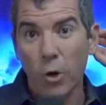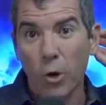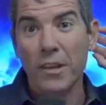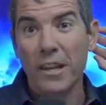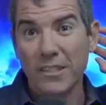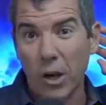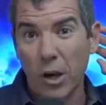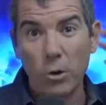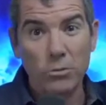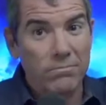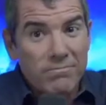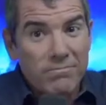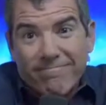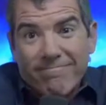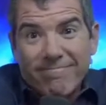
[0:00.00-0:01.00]
No, they
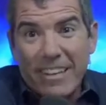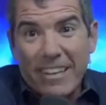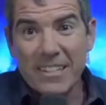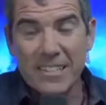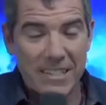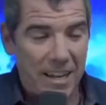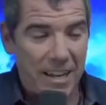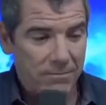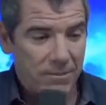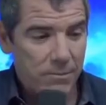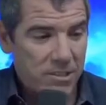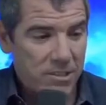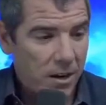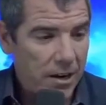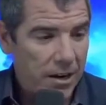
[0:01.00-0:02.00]
don't? Then it's not,
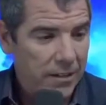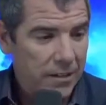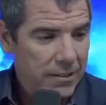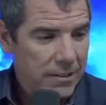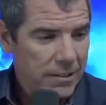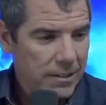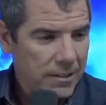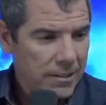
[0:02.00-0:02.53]
I'm sorry.